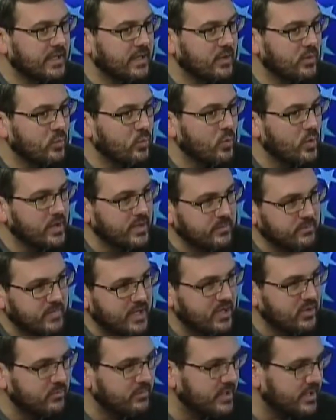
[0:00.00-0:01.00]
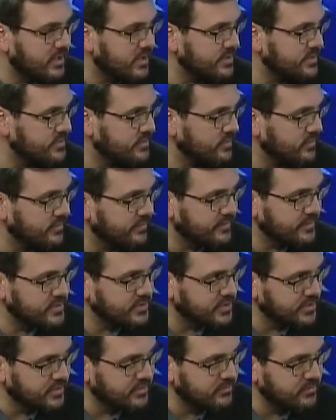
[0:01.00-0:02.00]
what it may or may not do to the
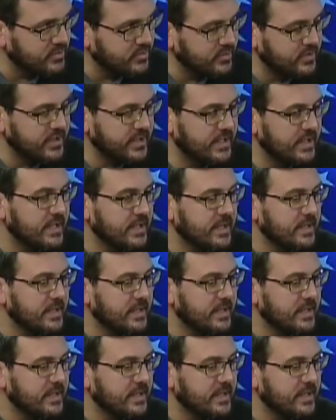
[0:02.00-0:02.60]
fishing community.